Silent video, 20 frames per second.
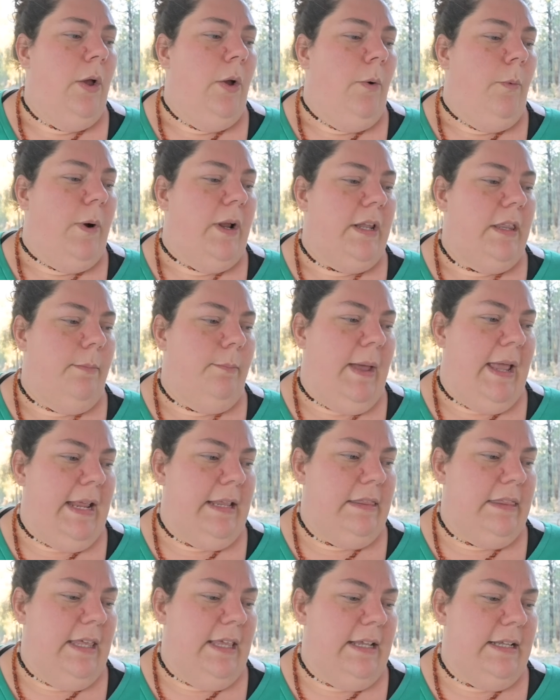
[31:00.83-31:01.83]
One of the
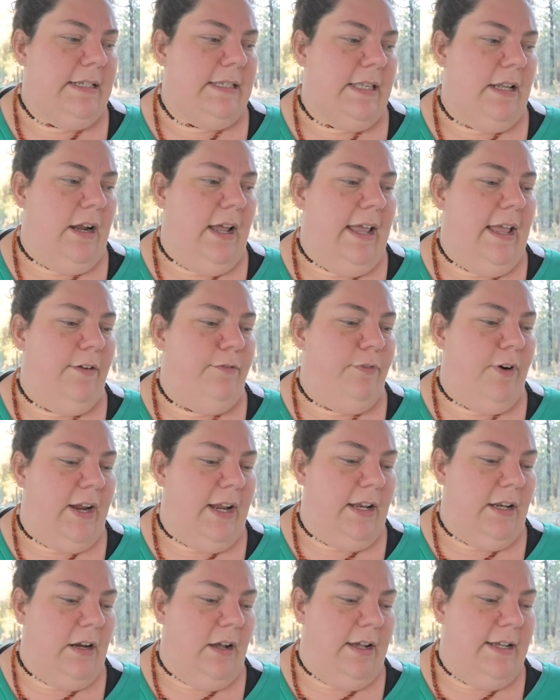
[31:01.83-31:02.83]
main things that I have
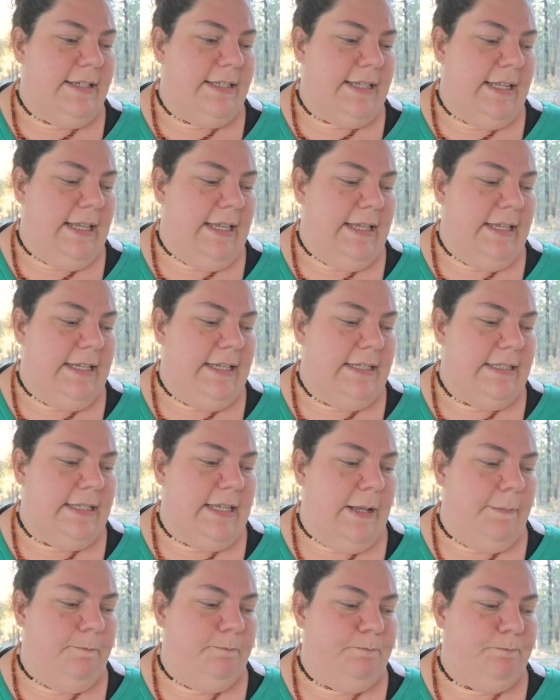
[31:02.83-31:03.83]
recognized
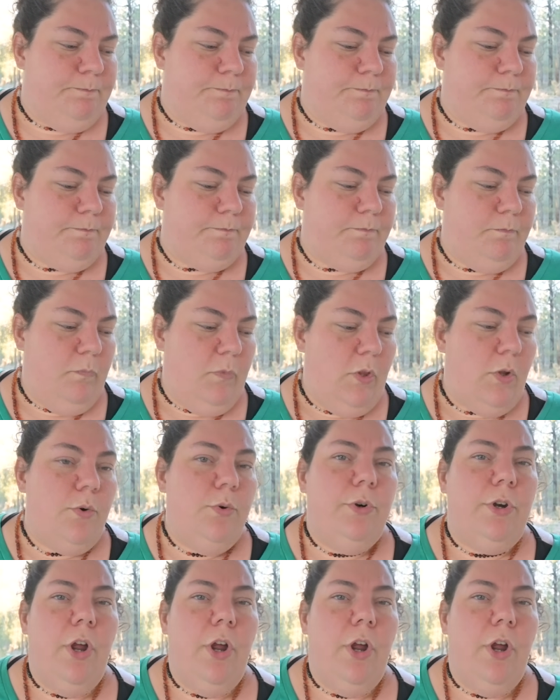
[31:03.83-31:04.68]
is, or